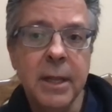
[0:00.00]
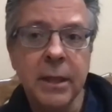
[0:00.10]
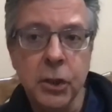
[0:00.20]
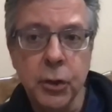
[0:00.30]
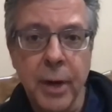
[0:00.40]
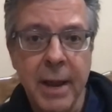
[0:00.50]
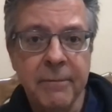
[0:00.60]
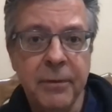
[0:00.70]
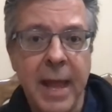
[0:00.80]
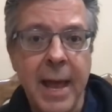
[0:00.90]
than the tram
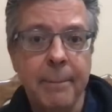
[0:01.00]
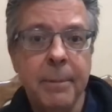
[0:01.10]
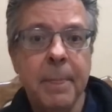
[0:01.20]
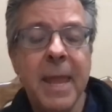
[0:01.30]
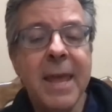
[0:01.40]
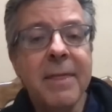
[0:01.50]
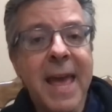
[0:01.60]
flap in yeah.